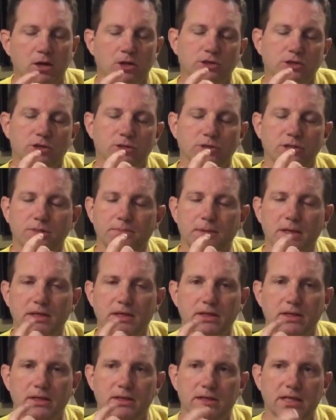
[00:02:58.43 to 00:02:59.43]
So
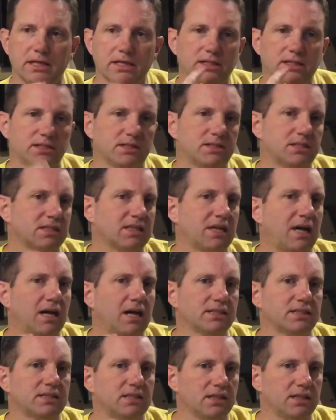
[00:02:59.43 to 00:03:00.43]
somebody that is
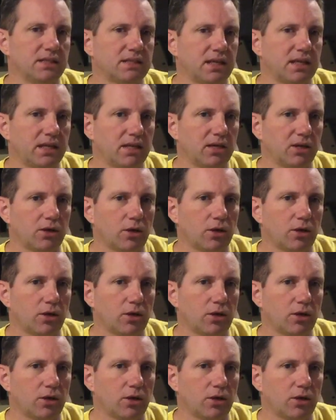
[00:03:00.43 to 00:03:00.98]
constantly taking